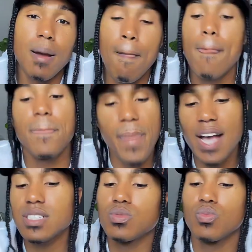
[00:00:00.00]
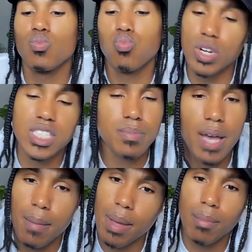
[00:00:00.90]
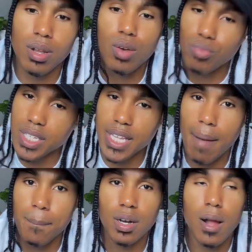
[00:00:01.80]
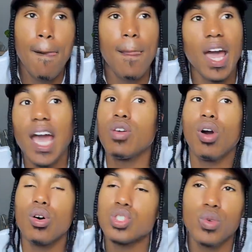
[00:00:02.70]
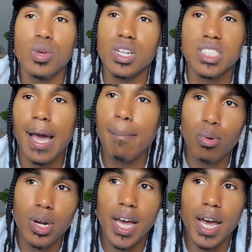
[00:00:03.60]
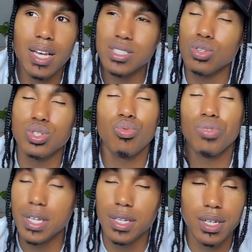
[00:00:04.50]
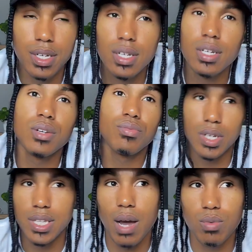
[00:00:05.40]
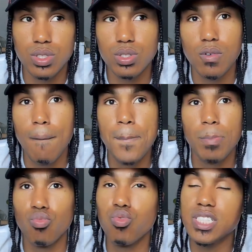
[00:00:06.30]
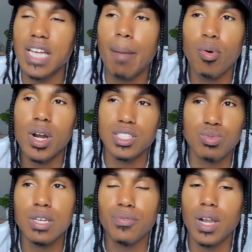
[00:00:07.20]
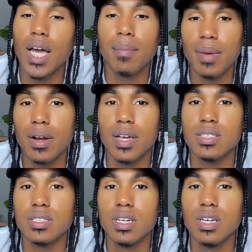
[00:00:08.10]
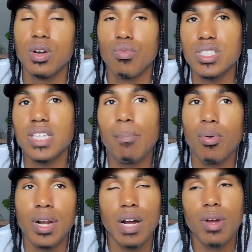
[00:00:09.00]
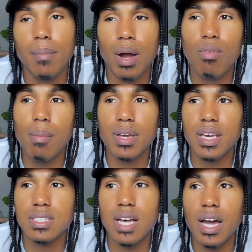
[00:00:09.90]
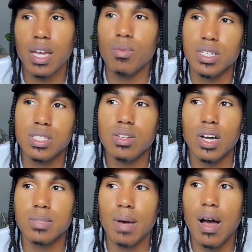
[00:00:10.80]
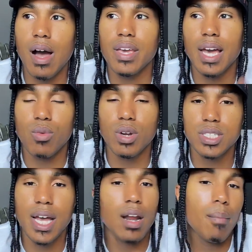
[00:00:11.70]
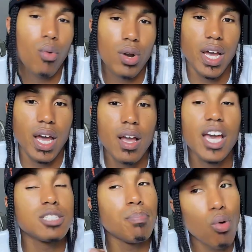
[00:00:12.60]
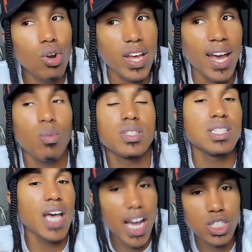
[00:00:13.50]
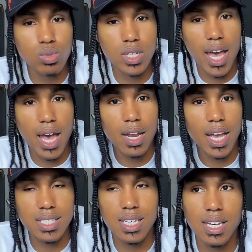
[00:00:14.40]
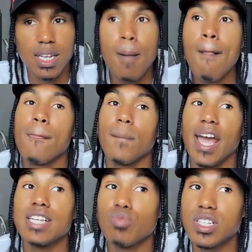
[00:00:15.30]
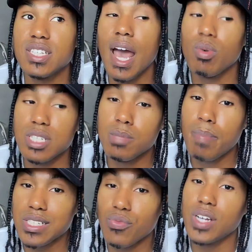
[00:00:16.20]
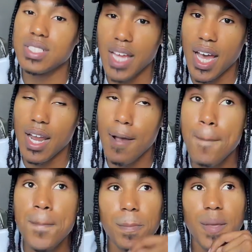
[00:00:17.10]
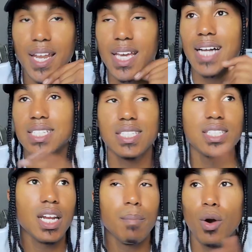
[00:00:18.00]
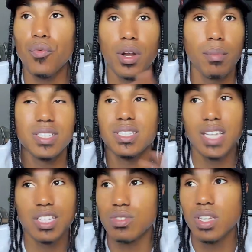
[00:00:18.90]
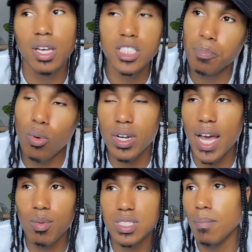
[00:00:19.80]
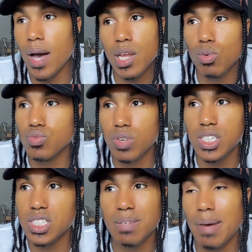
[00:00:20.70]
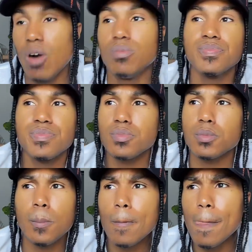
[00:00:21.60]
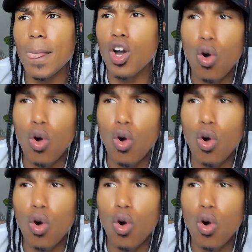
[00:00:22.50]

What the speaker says: And that's the concept. That's Richest Man in Babylon. Read that book. And you can also read Rich Dad, Poor Dad. It's also really good. Read that one too. Rich Dad, Poor Dad is really for like Americans. Rich Dad, Poor Dad, written by Robert Kiyosaki. It really just talks about how he had a rich dad and a poor dad. His poor dad was his actual dad as a kid. And his rich dad was his best friend's dad. And he got to study both of them. His poor dad was somebody who was really just about